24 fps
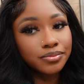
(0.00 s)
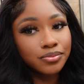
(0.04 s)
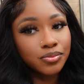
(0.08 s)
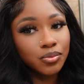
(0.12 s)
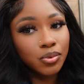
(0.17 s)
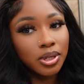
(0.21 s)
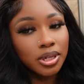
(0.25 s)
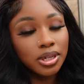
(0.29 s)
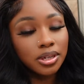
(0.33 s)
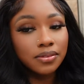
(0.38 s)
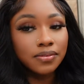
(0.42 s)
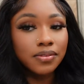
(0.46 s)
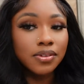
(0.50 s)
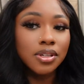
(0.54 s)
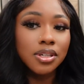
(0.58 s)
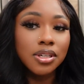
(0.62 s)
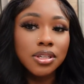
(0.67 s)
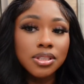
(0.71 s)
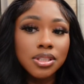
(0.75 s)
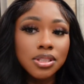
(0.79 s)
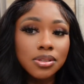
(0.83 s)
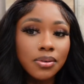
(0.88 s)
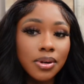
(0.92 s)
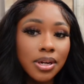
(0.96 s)
Waiting for her
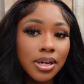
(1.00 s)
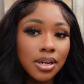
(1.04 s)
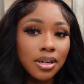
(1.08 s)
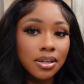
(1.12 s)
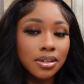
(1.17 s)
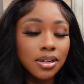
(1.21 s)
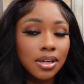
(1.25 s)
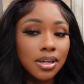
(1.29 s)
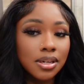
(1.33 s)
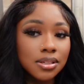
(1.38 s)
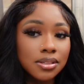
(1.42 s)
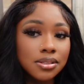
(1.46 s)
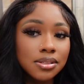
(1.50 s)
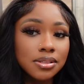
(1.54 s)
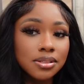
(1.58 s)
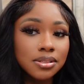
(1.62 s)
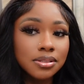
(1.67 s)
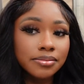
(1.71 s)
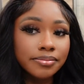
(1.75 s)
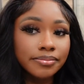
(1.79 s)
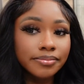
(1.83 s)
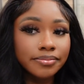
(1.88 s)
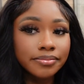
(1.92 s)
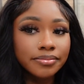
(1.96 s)
to recognize.
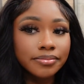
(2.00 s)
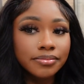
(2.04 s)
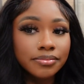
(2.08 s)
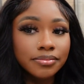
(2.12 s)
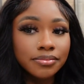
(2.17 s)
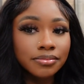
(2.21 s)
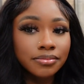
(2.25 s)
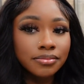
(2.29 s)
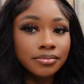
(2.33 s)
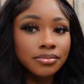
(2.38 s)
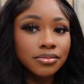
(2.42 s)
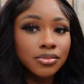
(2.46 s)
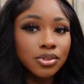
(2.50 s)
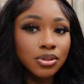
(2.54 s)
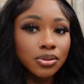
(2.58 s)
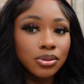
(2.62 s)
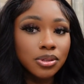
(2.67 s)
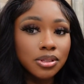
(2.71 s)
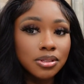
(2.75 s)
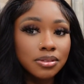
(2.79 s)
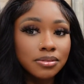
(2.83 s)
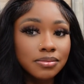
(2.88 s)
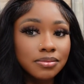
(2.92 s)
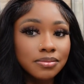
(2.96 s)
Oh. 3,